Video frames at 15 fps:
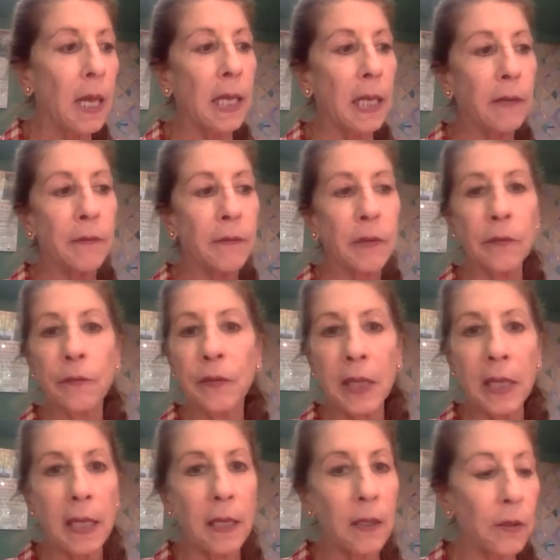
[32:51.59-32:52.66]
even if
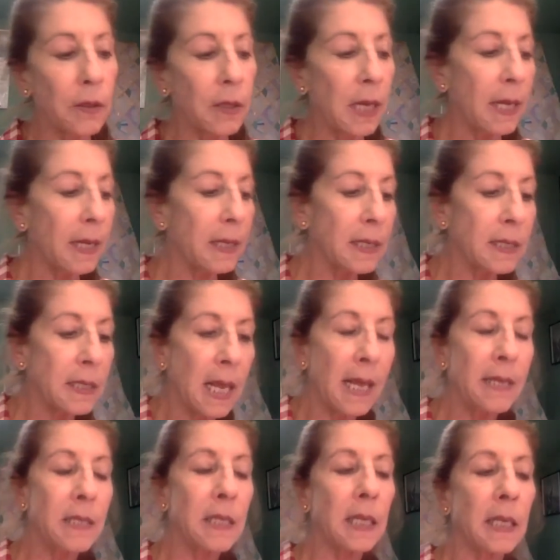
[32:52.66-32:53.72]
the internet is
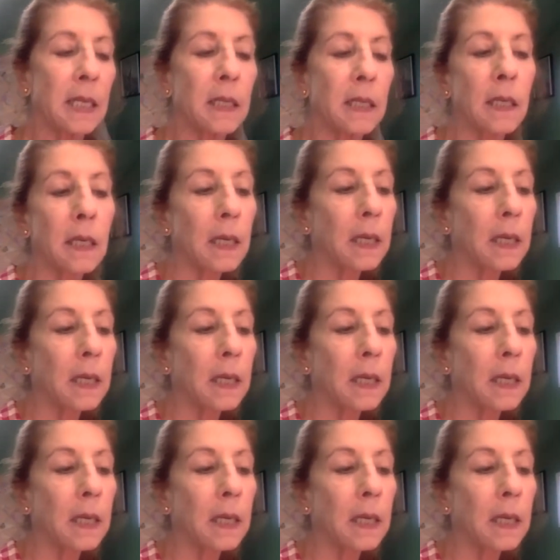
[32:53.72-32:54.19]
ended,